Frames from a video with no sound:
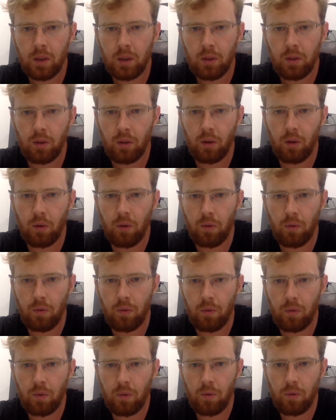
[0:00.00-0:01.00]
So
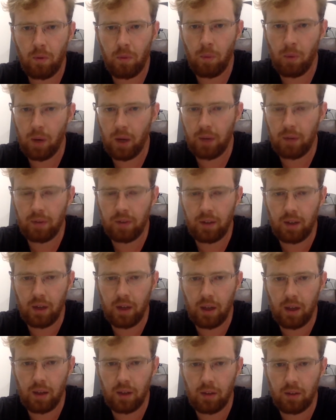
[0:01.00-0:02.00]
from what I've seen
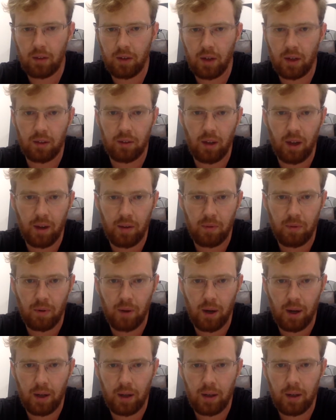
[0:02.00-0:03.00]
in the studies I've
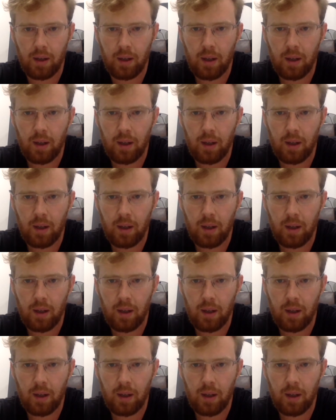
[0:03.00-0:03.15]
read,